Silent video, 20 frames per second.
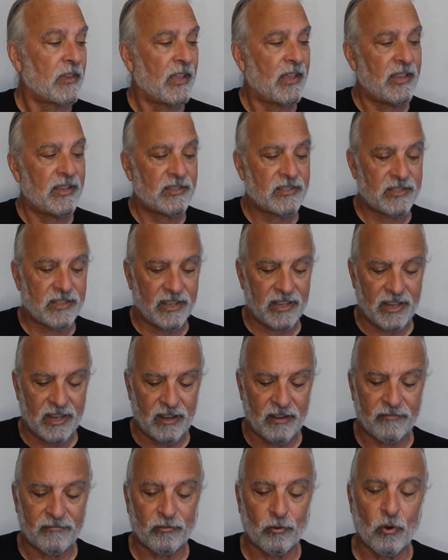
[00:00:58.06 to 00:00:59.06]
is
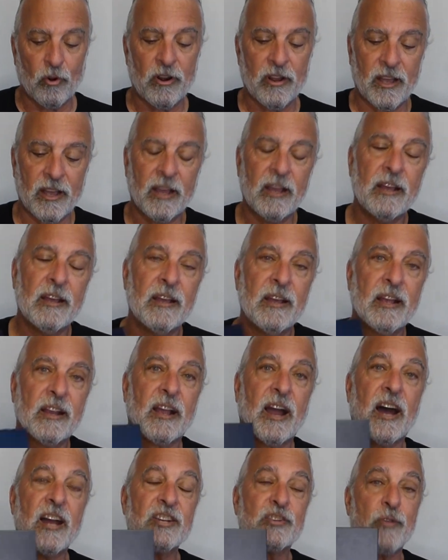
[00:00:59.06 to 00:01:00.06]
the Florida
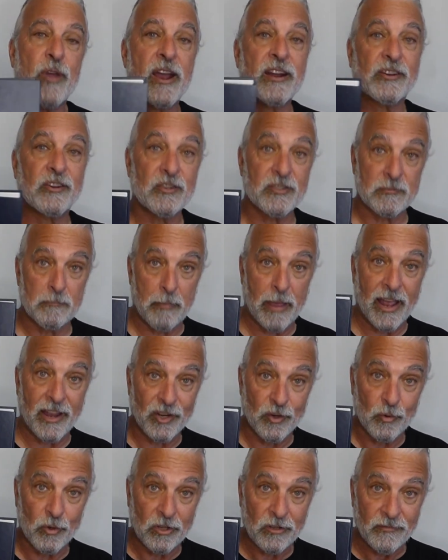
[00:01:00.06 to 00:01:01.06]
Contractors
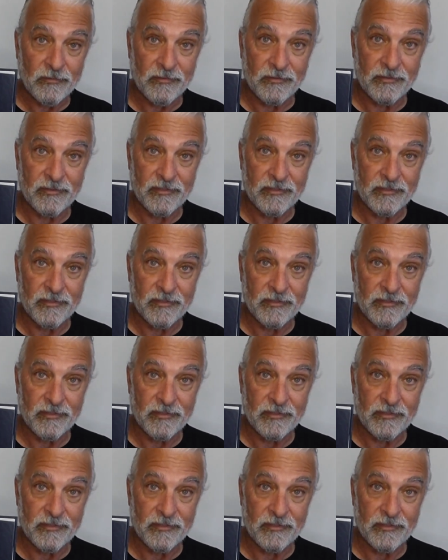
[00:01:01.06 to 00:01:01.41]
Manual.